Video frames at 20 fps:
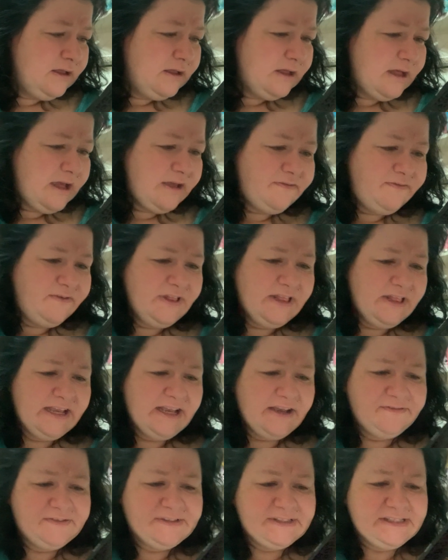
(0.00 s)
I feel like
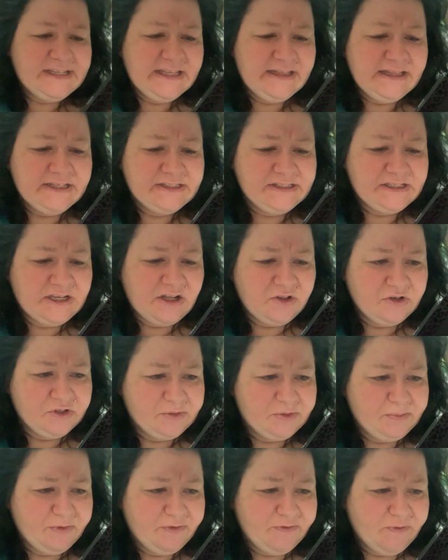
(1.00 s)
I've seen these colors
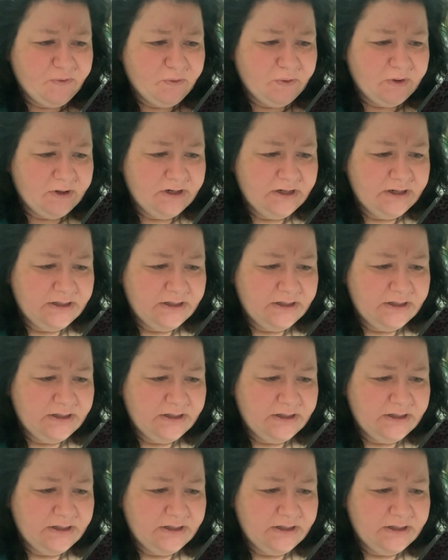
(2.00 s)
before.